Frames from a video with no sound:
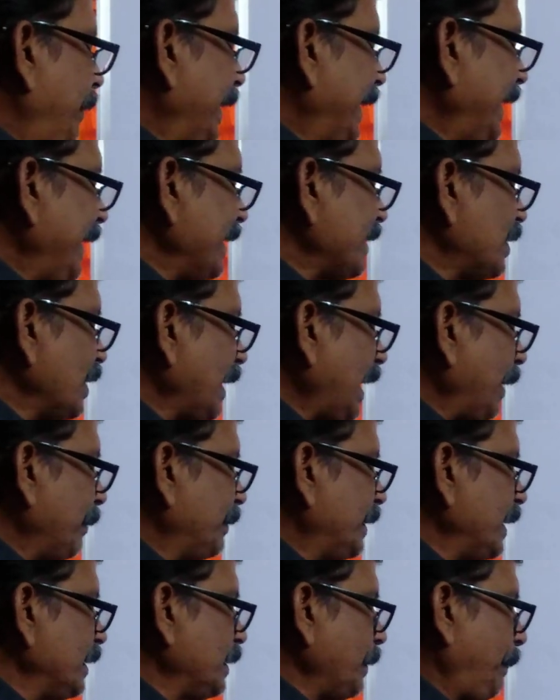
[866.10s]
variation of
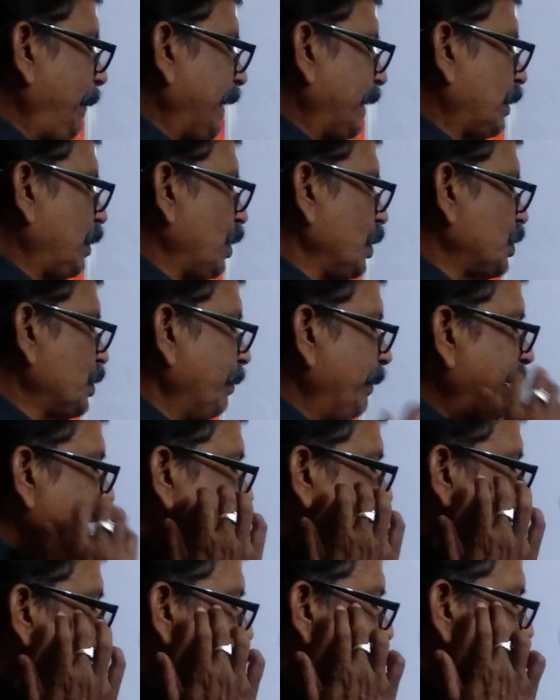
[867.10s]
these factors
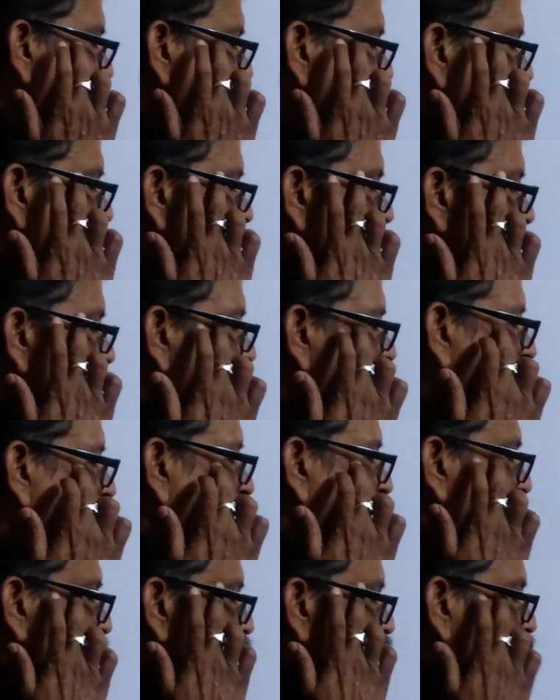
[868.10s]
make the
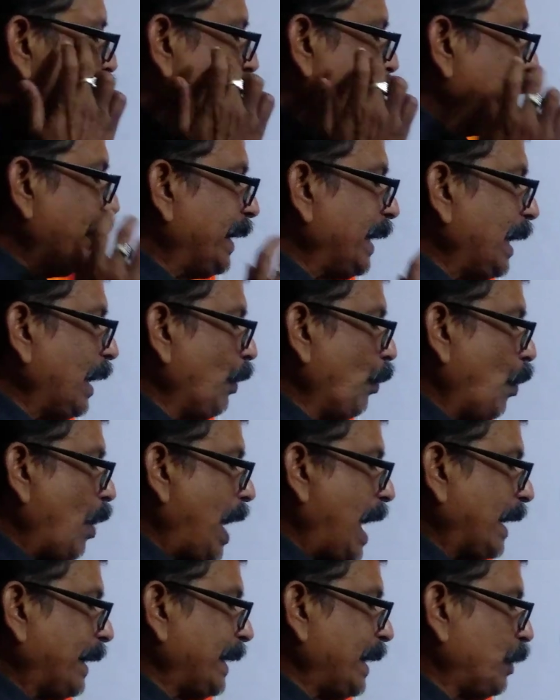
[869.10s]
equatorial
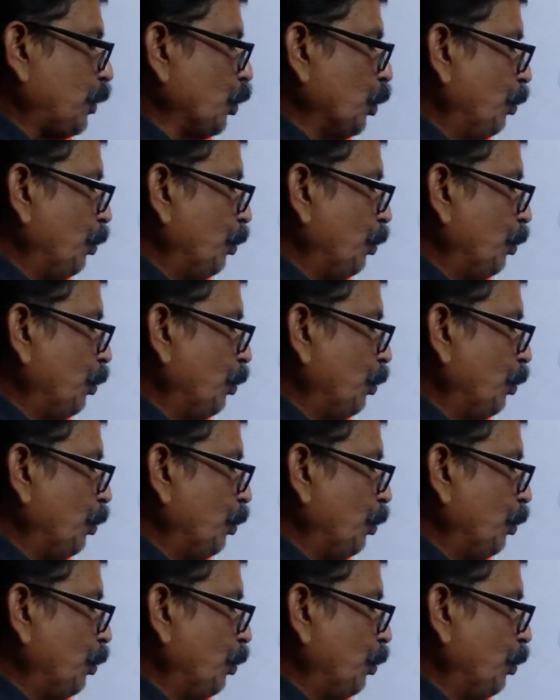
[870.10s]
water to